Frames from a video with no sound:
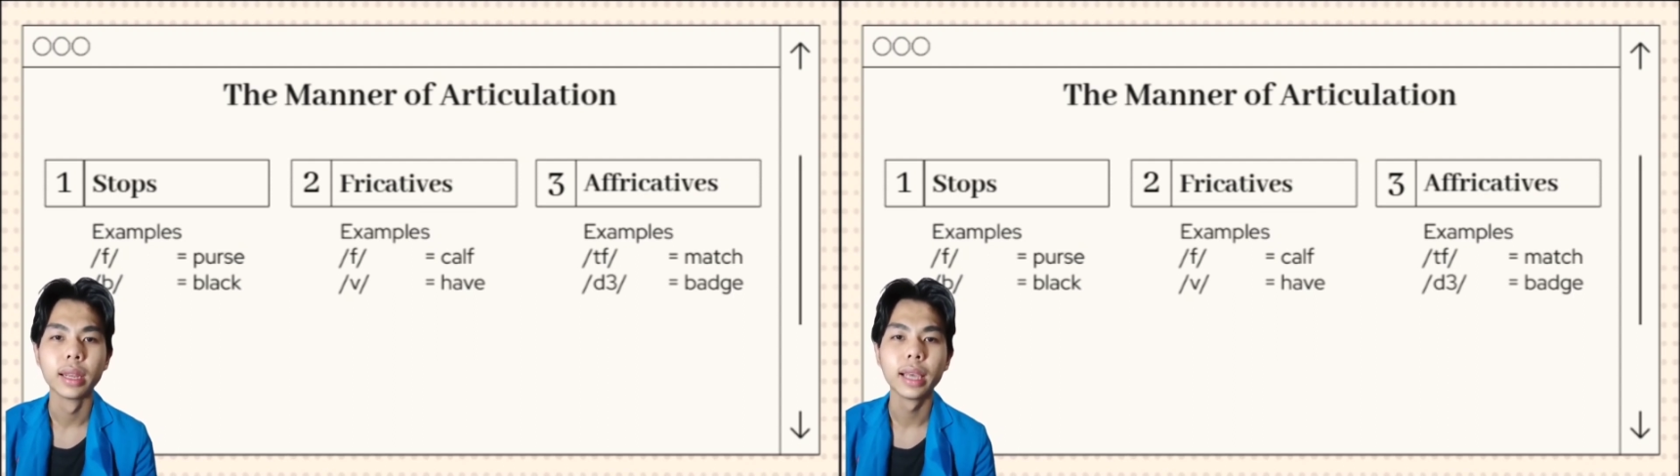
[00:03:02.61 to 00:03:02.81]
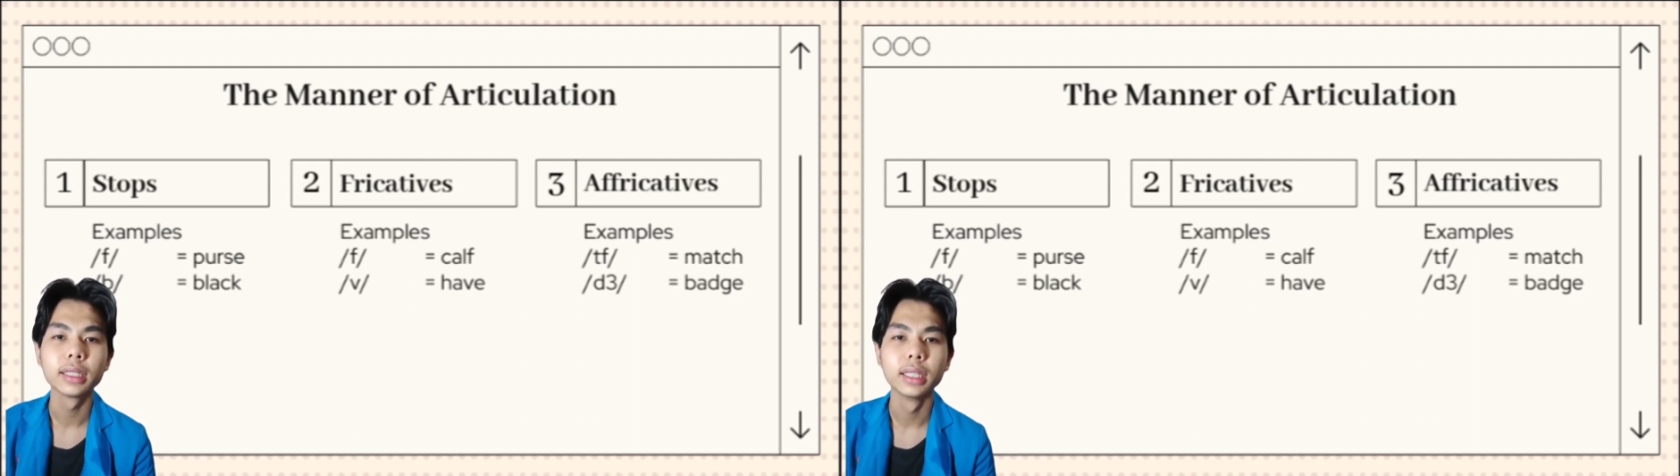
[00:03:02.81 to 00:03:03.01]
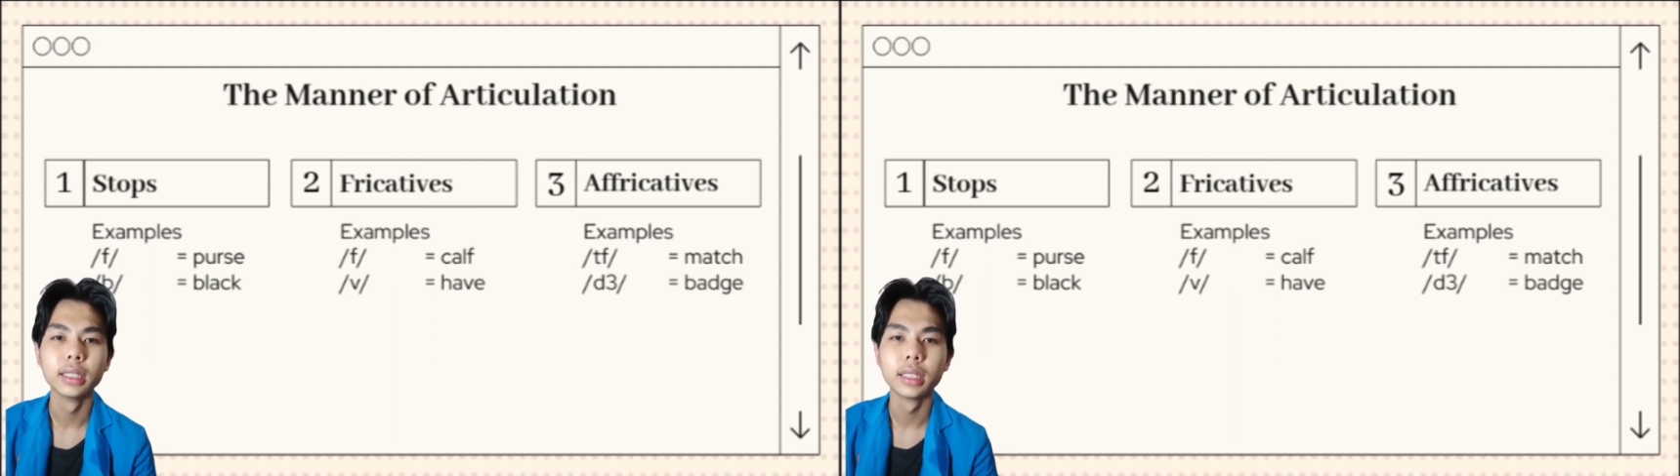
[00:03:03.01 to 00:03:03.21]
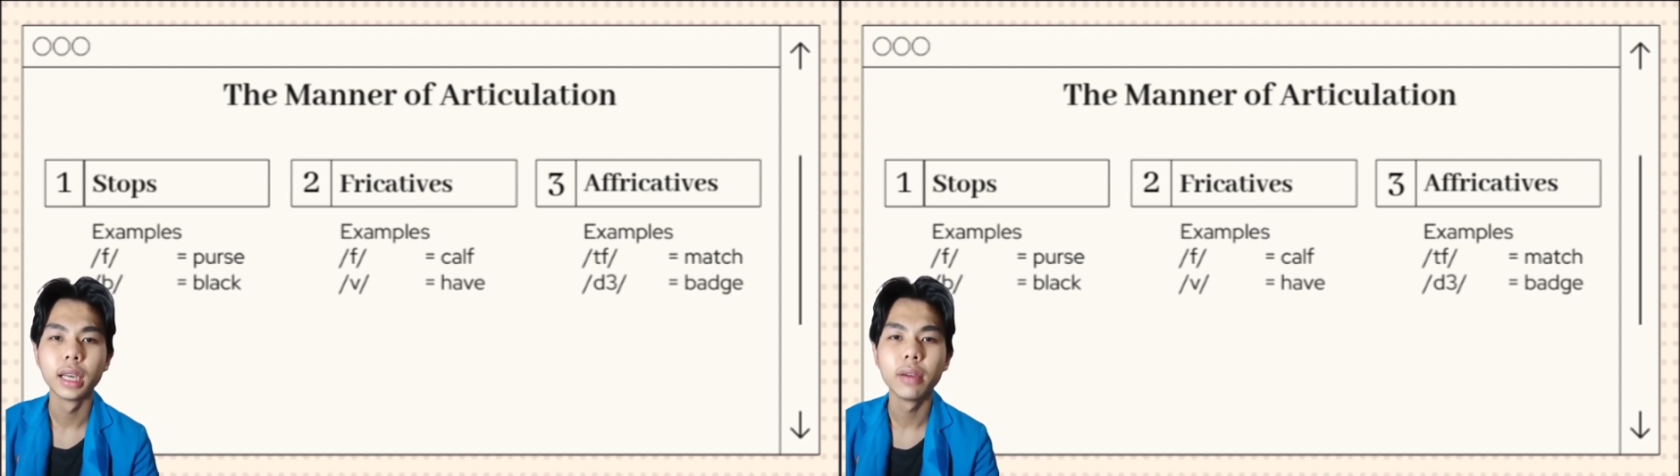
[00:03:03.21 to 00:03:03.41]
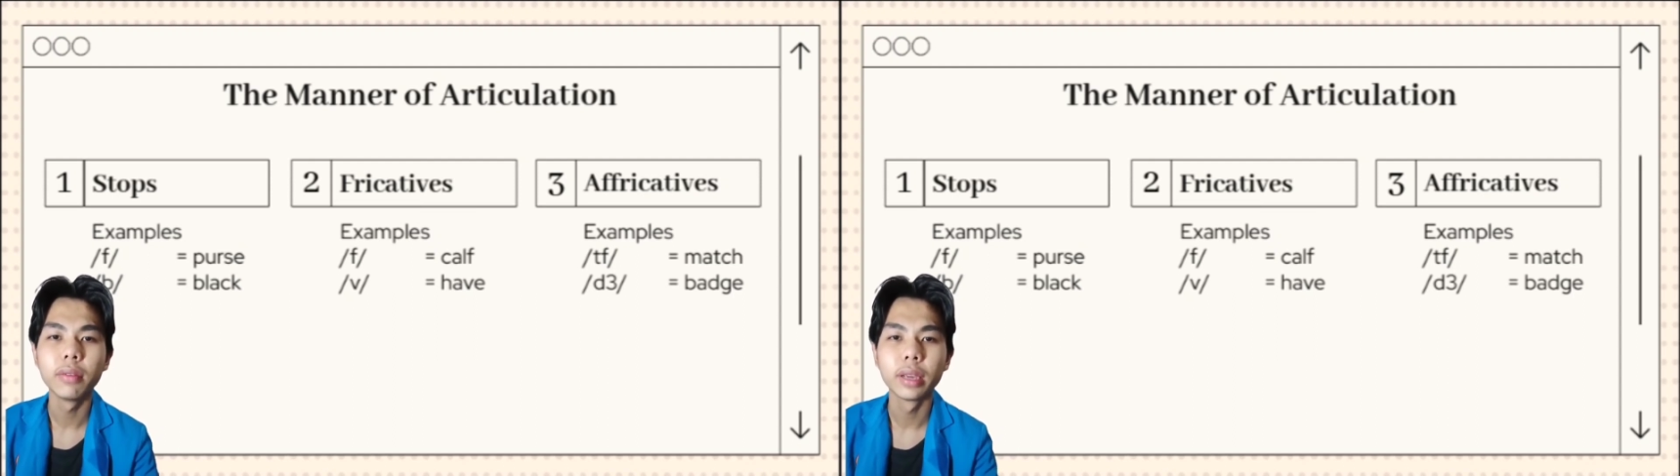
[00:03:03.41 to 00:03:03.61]
Next is
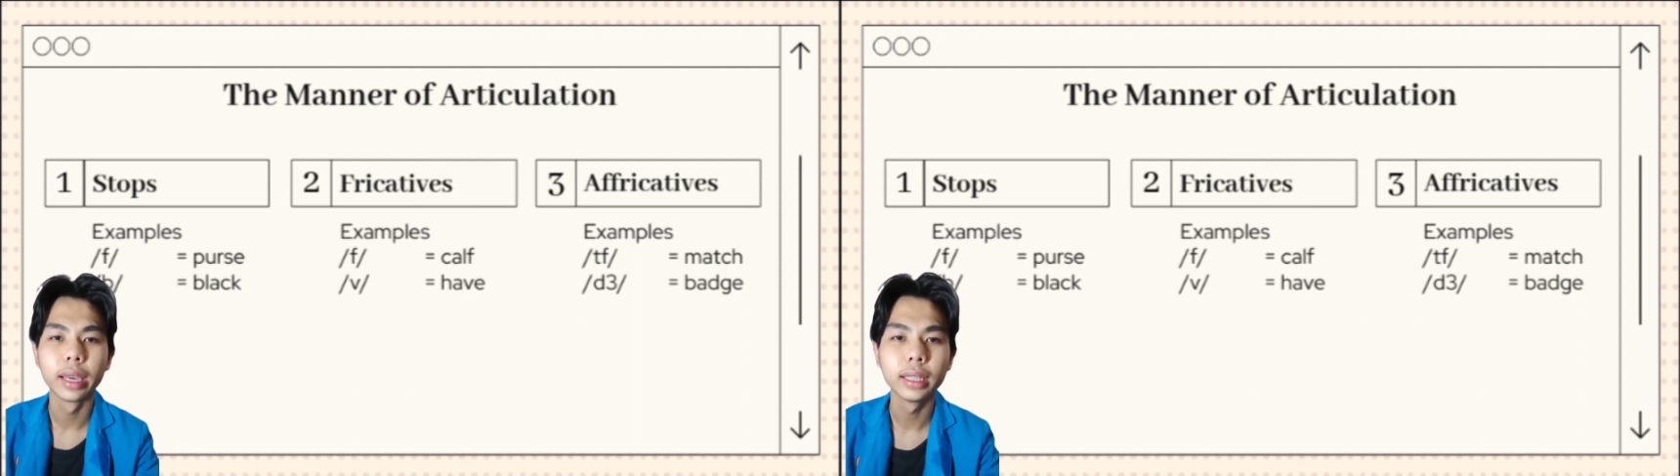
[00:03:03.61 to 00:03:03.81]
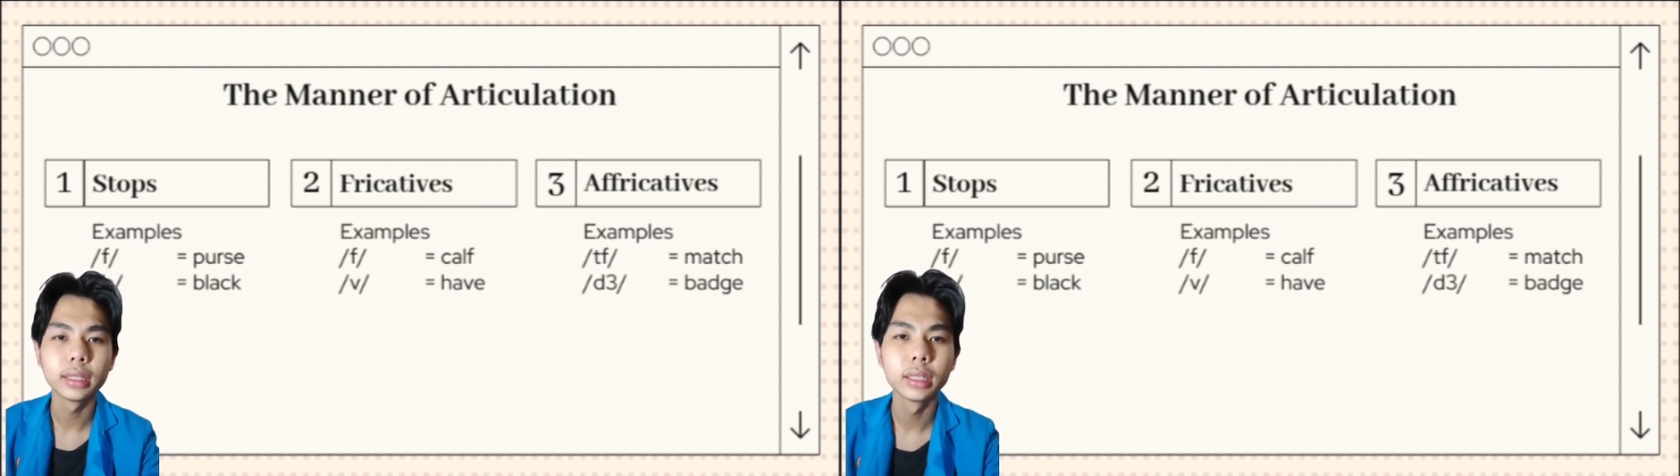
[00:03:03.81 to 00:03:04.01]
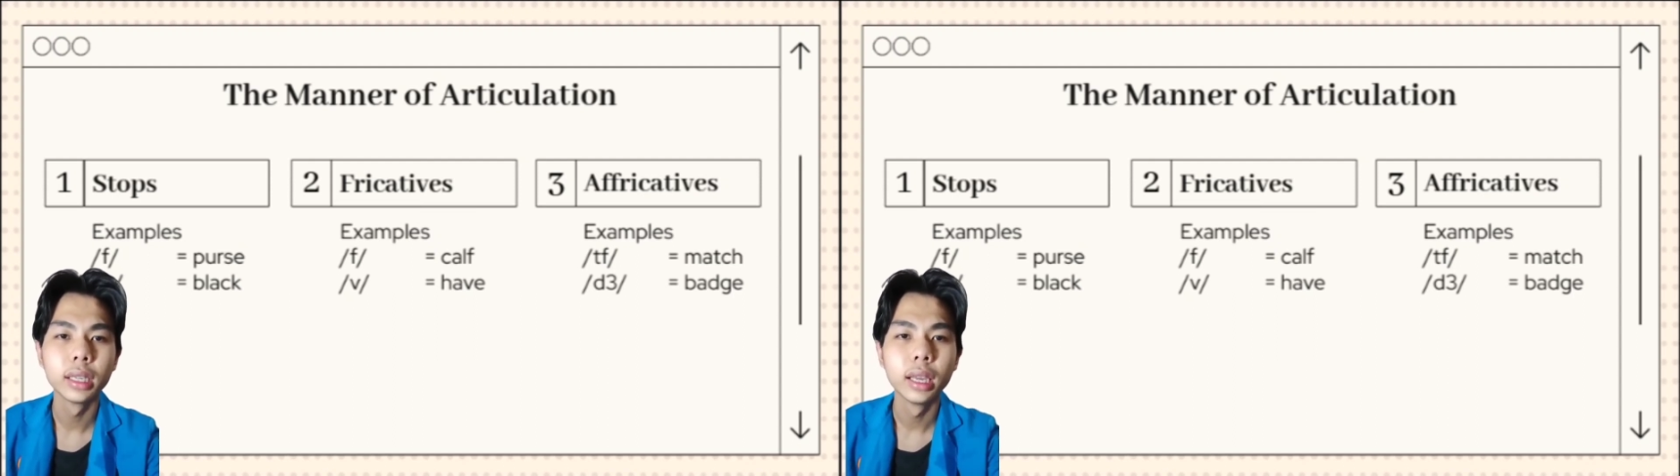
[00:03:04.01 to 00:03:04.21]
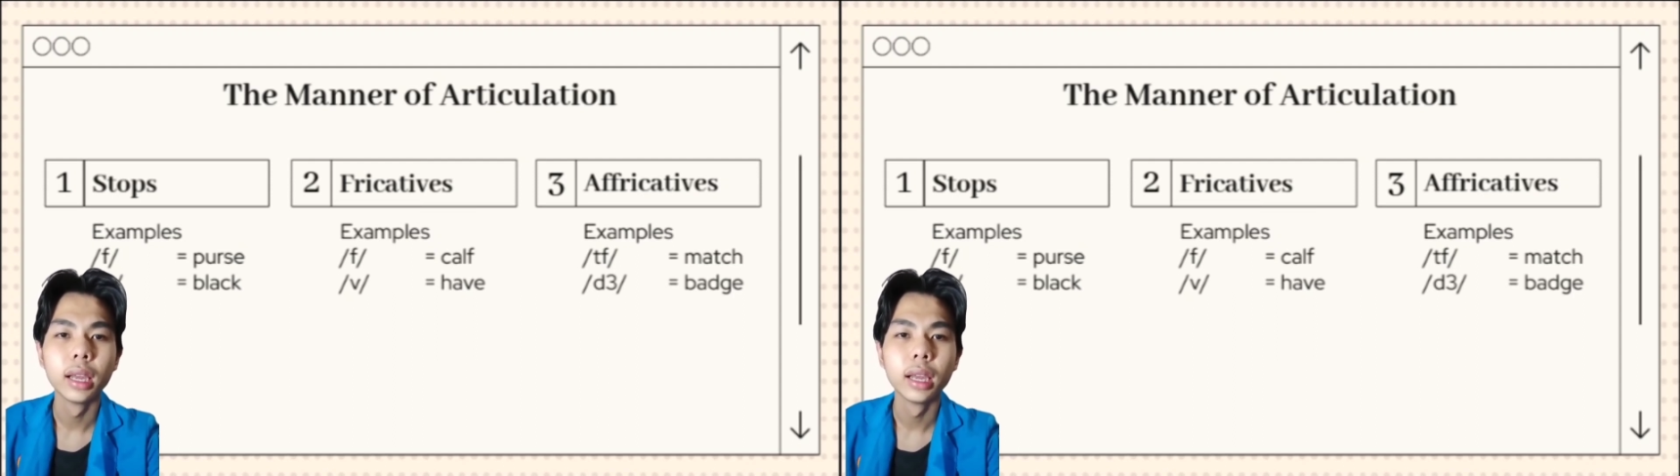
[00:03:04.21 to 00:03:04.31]
affricates.